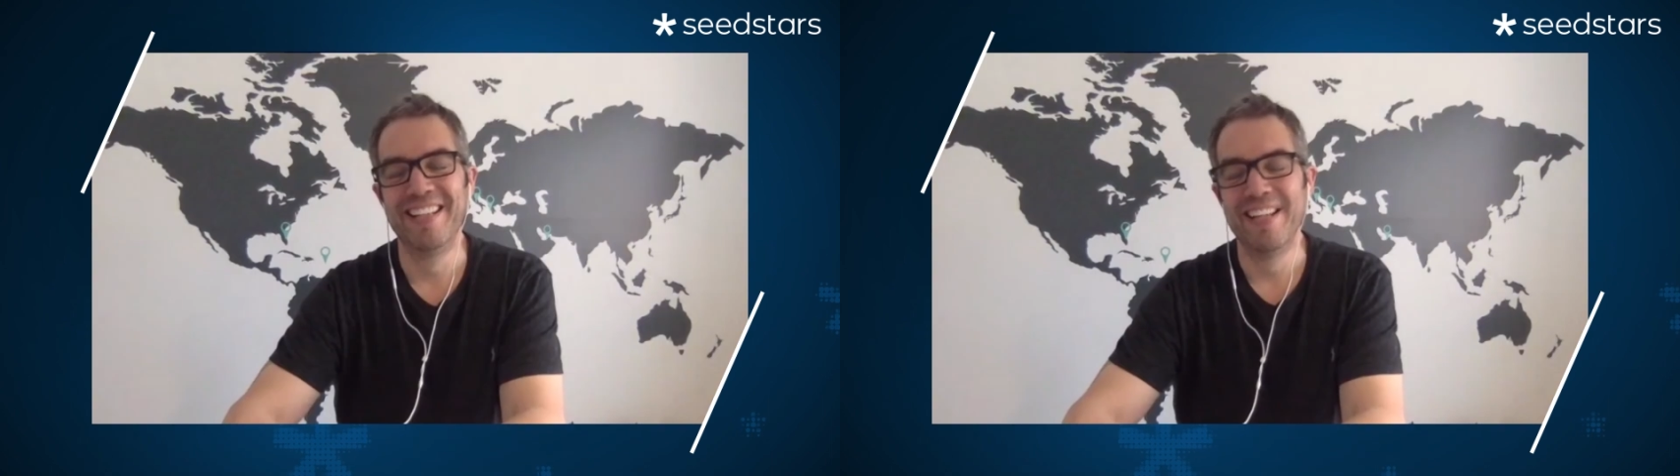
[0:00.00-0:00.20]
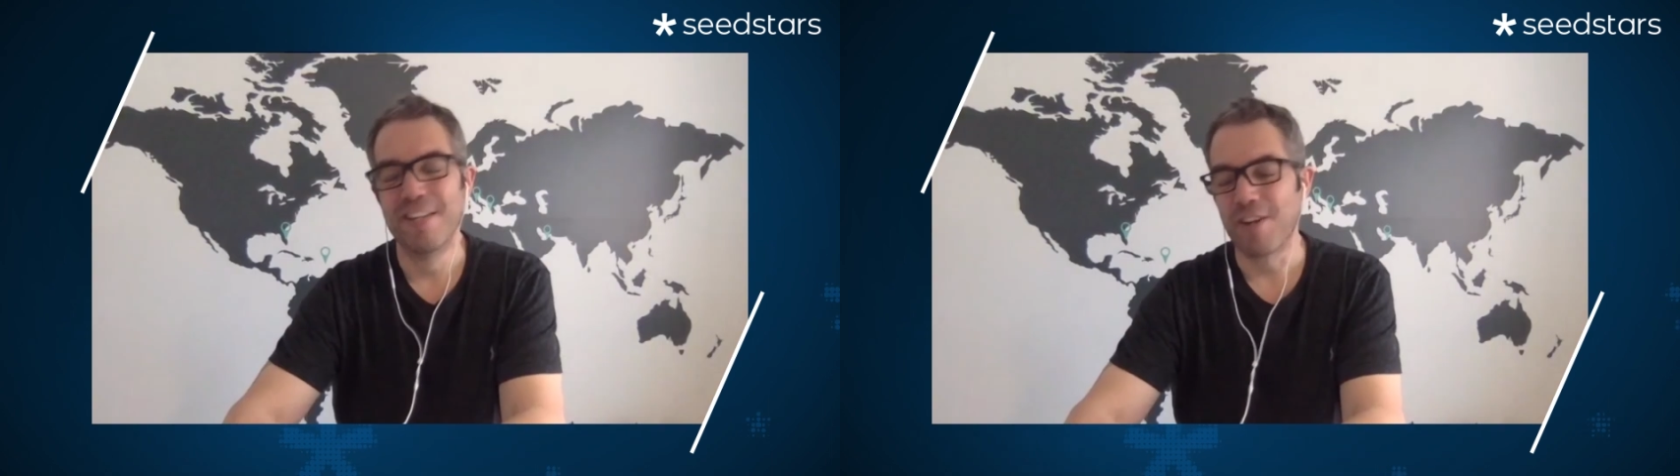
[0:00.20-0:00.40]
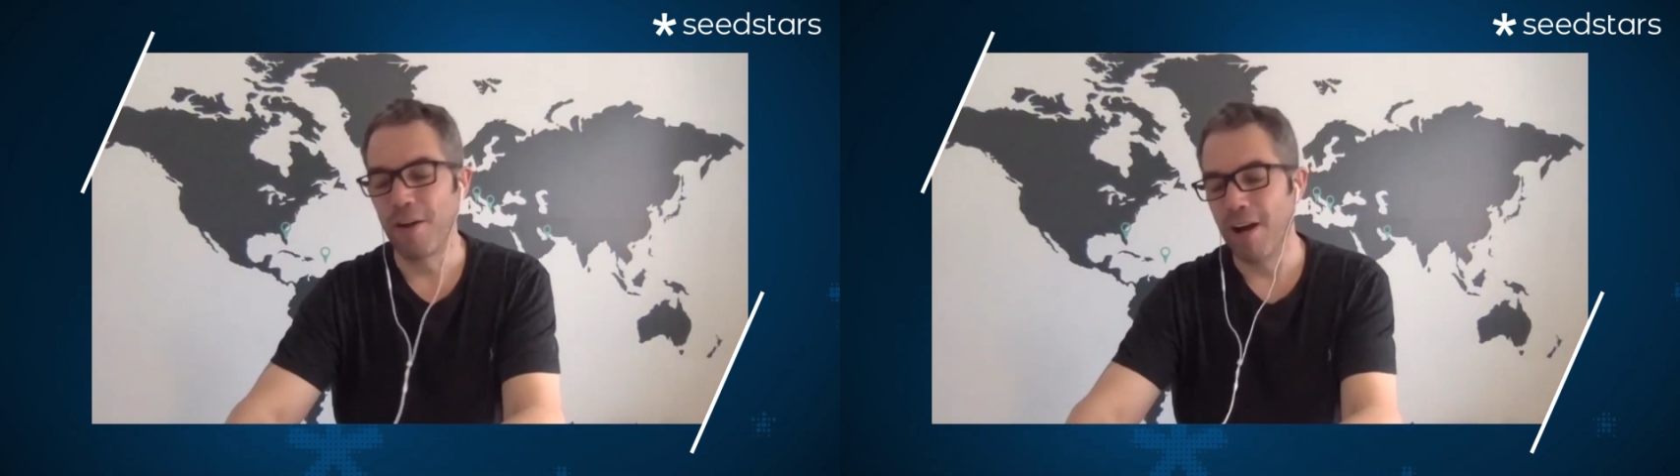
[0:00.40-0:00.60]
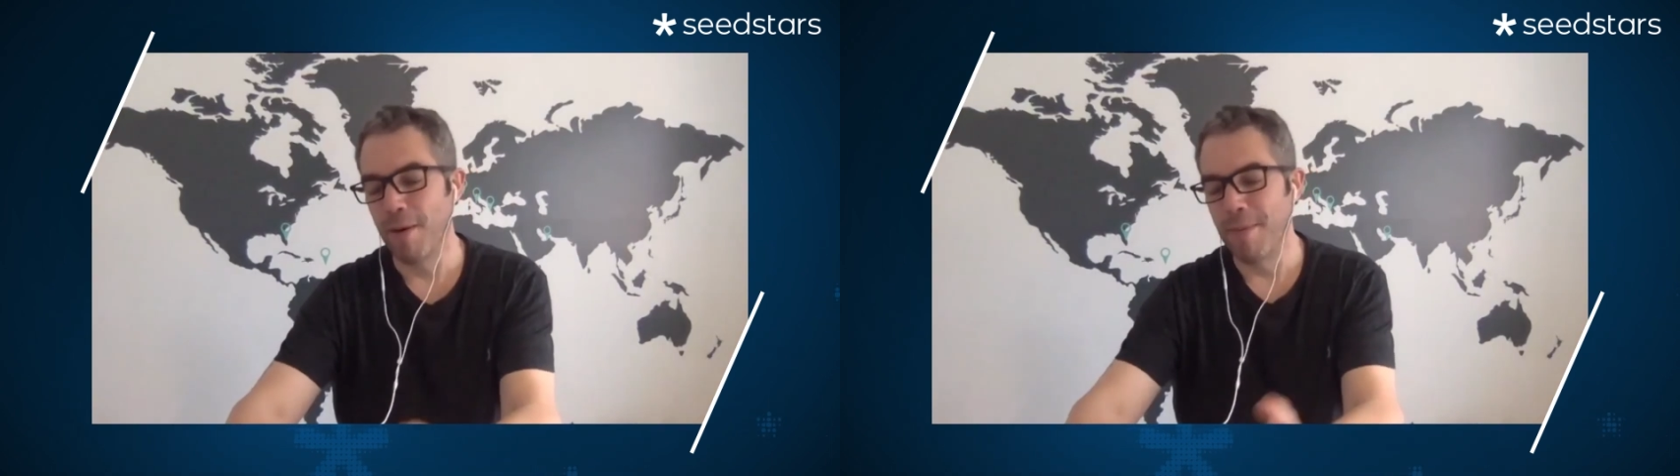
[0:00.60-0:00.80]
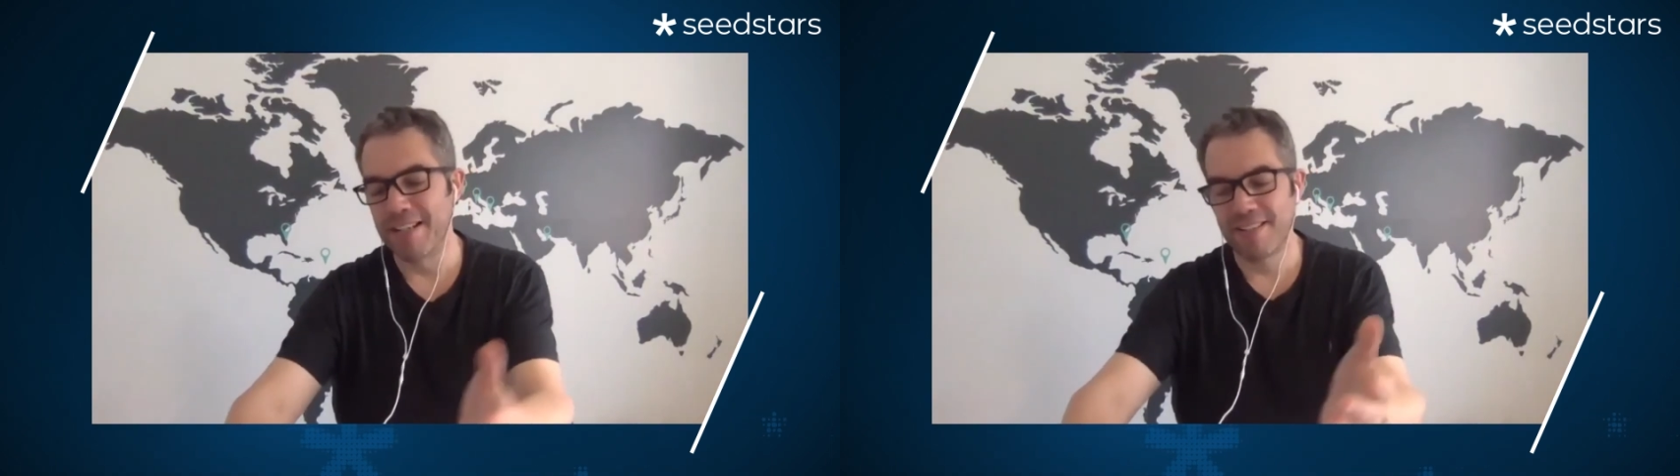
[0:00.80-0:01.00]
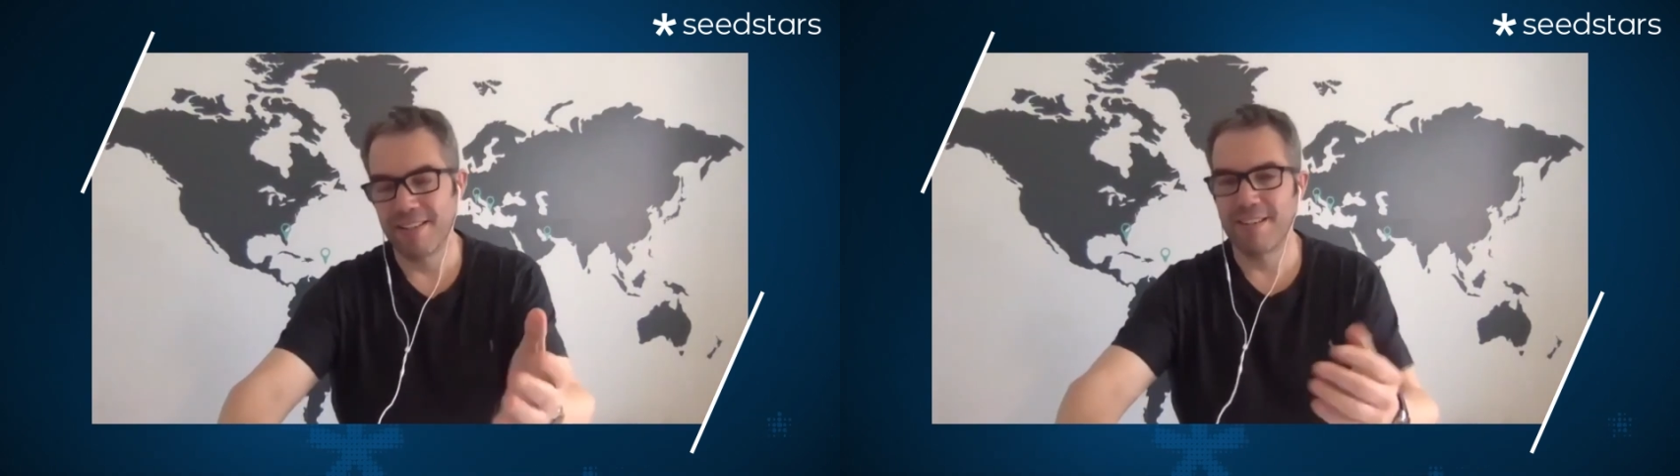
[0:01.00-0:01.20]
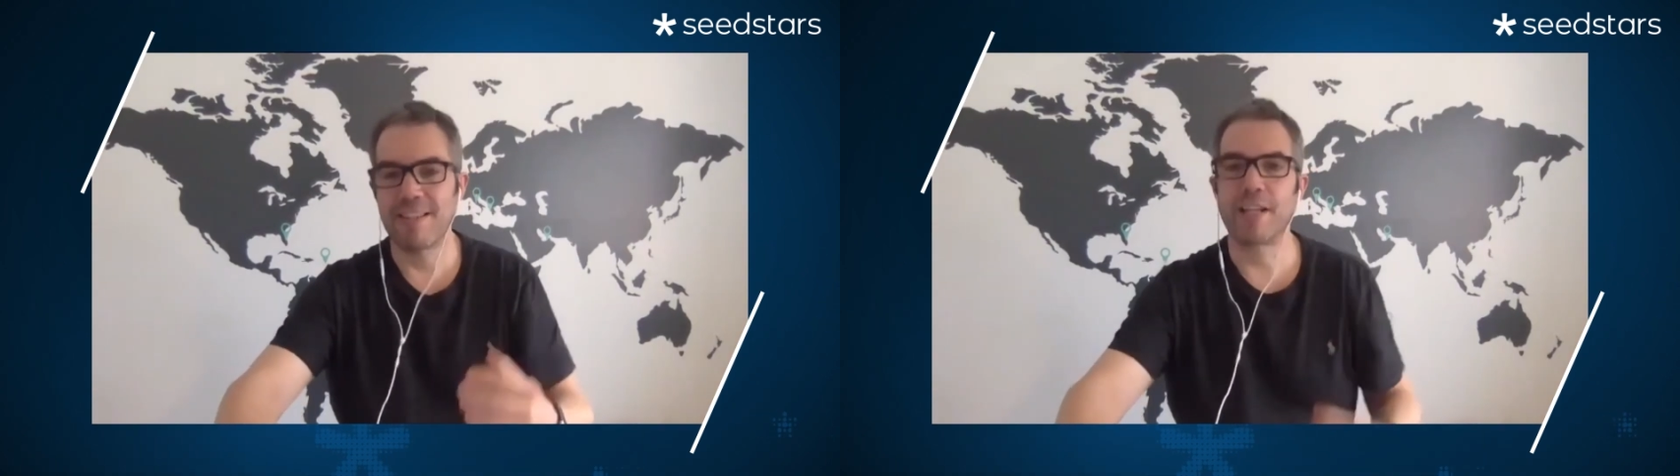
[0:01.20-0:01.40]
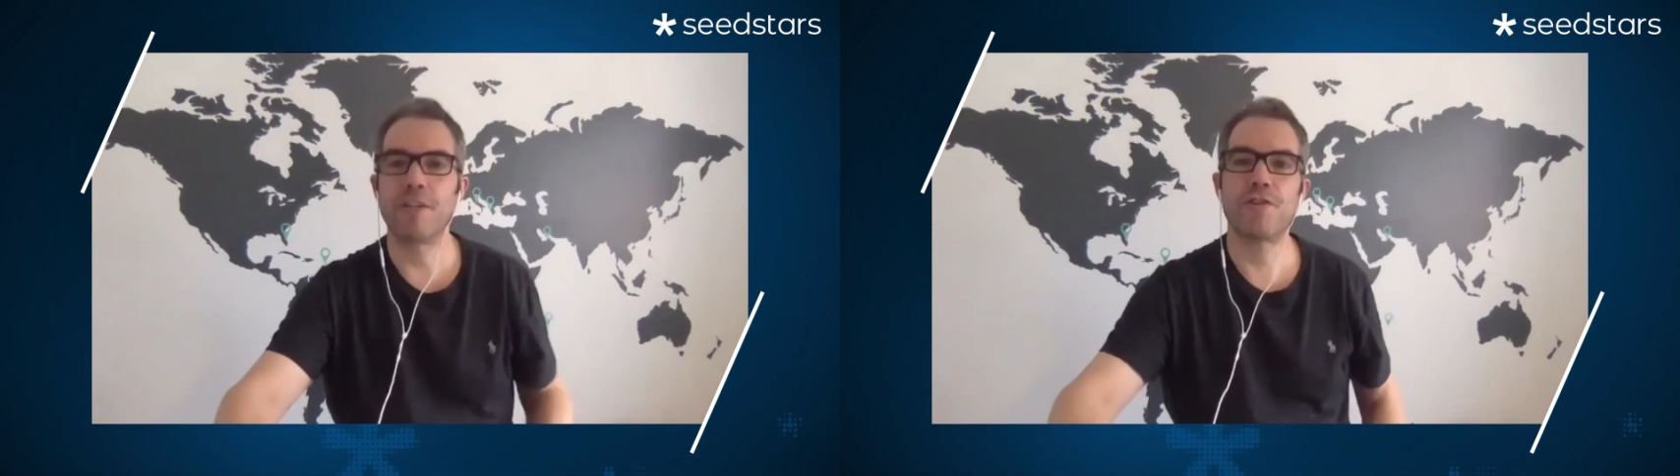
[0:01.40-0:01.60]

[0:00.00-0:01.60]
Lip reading: So Ahmed, thank